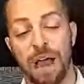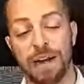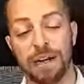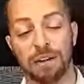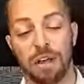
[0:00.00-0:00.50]
in
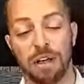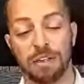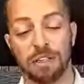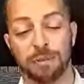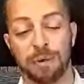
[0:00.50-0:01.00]
fighting
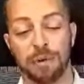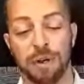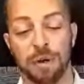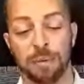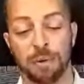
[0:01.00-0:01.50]
along
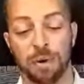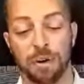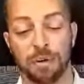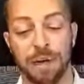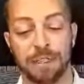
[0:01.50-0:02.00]
disputed
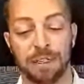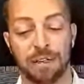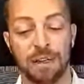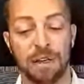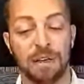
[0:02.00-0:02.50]
border,
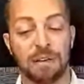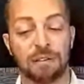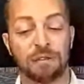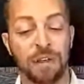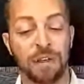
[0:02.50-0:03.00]
raising
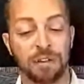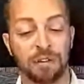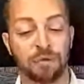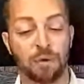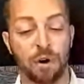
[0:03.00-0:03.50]

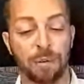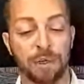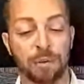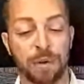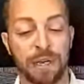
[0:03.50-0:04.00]
fears of
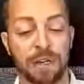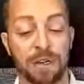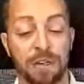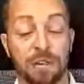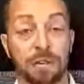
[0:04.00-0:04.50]
war
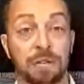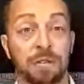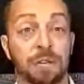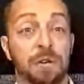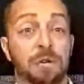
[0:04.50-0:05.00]
between
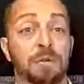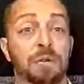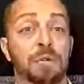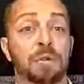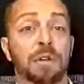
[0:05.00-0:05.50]

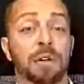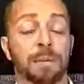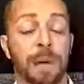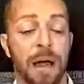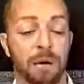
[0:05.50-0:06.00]
two
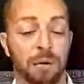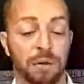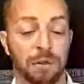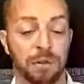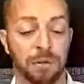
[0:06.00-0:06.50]
nuclear
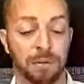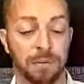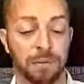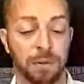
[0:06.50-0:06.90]
powers.